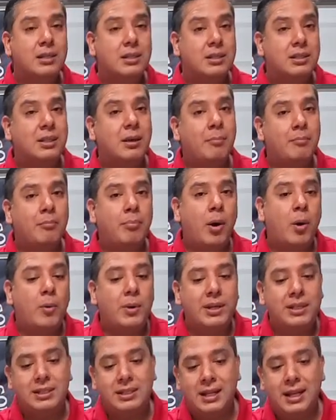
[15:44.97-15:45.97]
Some
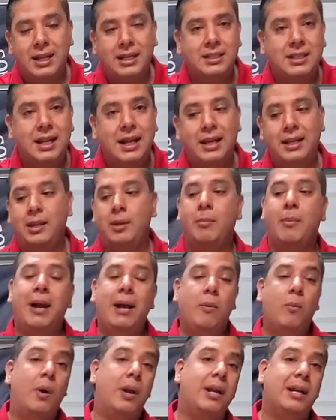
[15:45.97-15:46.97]
bonus things that you
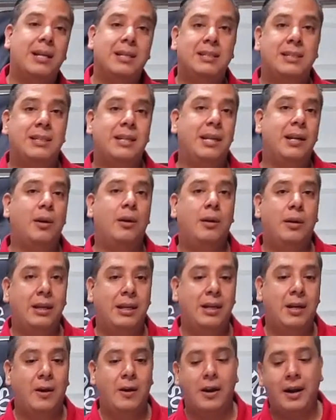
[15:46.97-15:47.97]
might want to consider
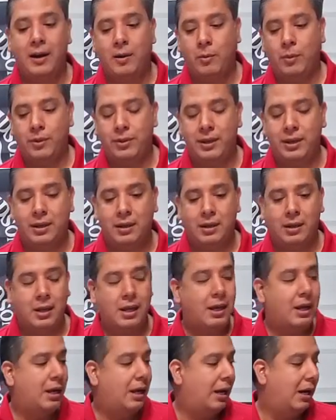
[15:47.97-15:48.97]
carrying with you
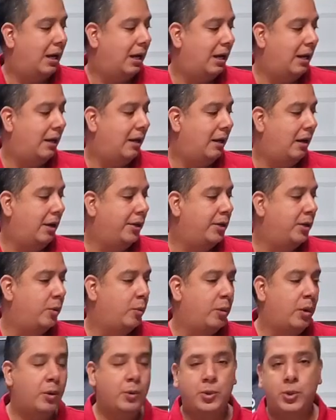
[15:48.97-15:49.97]
on your
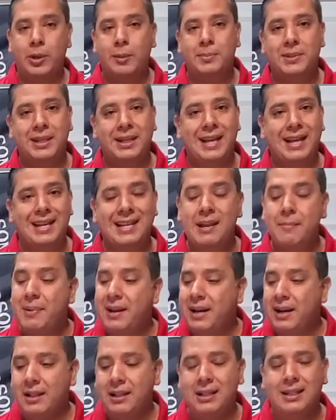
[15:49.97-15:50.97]
road trips, again,
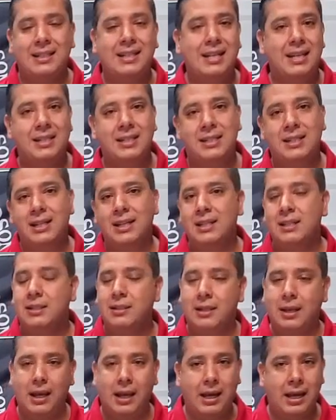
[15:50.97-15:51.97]
depending on the
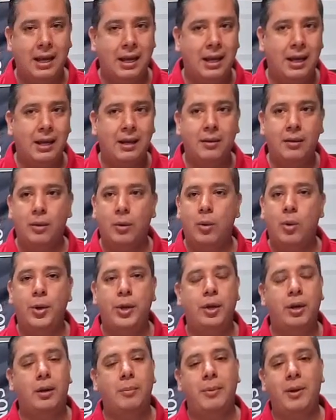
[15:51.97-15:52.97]
distance and who
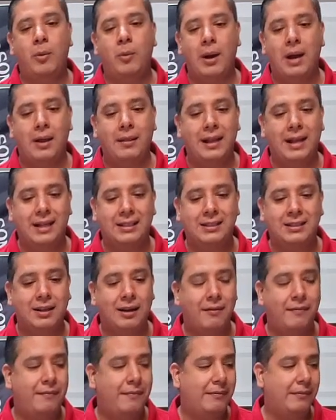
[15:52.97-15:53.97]
you're going to be around, that
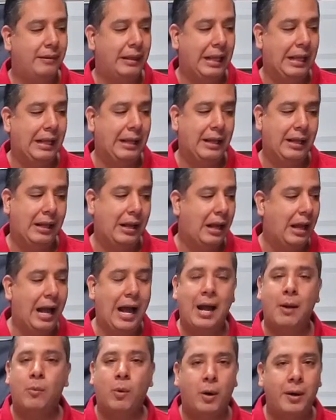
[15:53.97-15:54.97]
stuff,
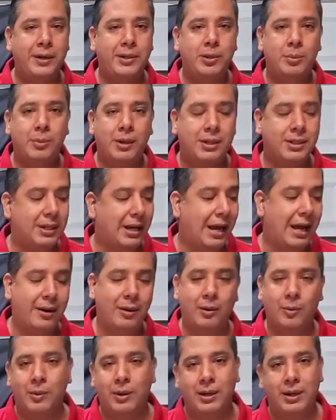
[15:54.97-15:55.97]
I worry too much. I
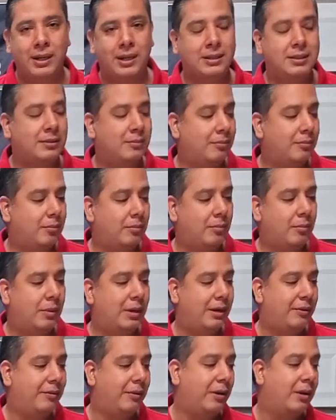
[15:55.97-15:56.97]
don't know what it is,
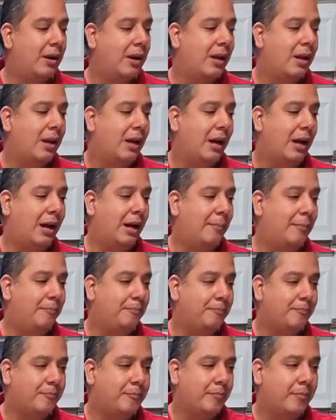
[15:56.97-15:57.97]
whatever.
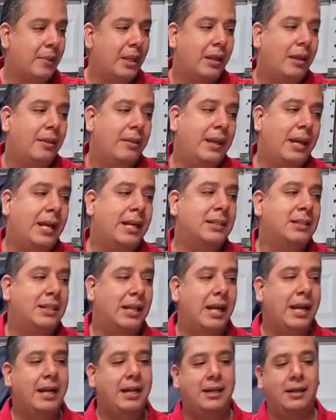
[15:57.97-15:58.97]
Things
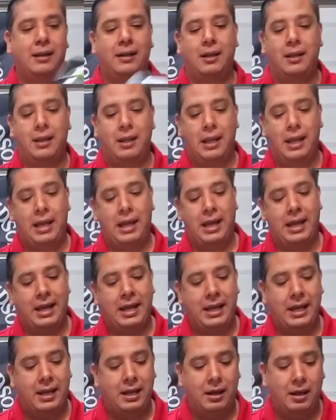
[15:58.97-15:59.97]
like
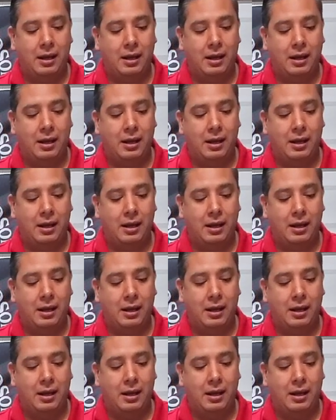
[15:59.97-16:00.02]
a